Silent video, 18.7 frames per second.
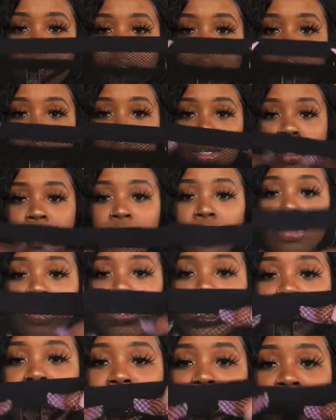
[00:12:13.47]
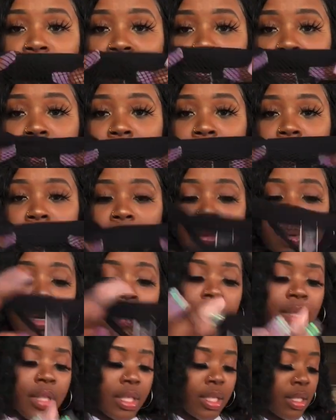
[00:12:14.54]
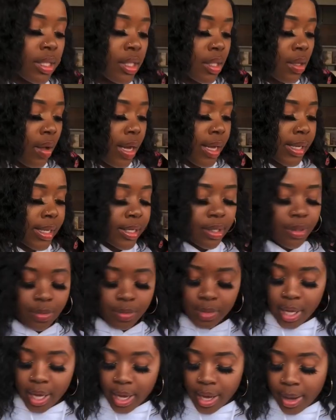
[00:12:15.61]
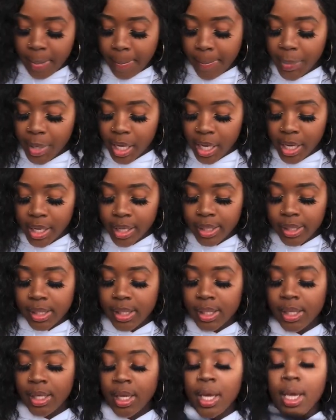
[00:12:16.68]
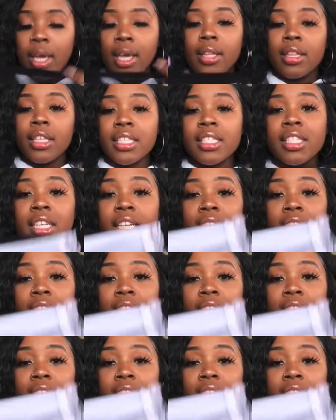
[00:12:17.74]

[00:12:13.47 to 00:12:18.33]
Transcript: so these actually work really well with it, so I can do that. But this did